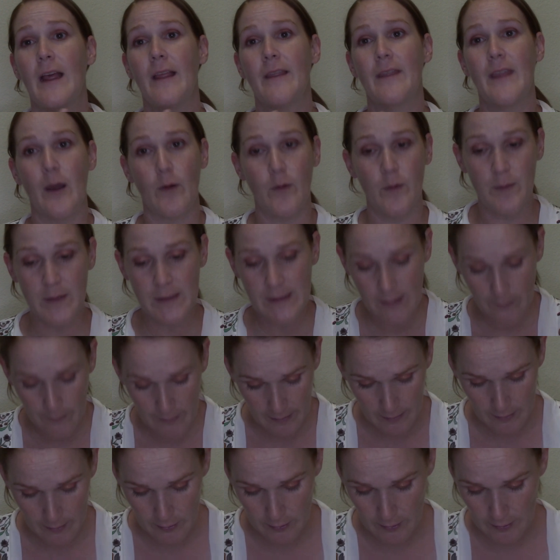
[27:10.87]
that would be
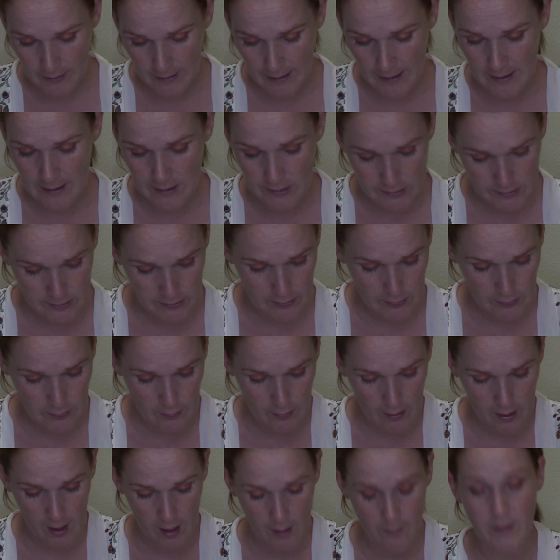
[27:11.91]
something to look into
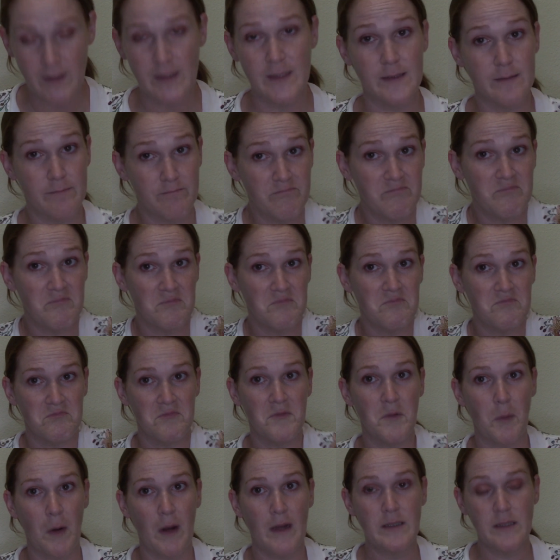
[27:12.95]
because
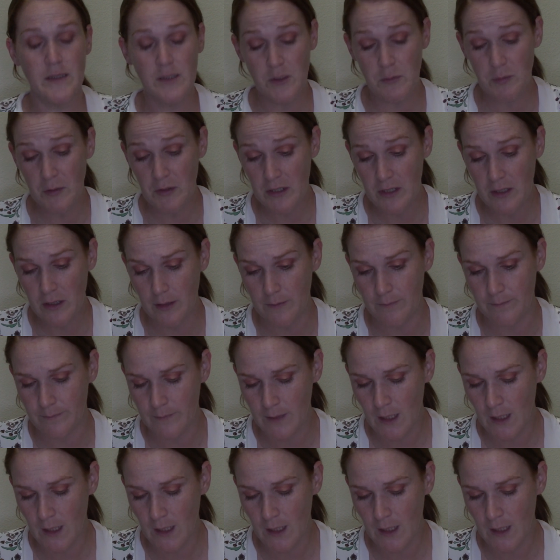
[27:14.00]
the prices are pretty good.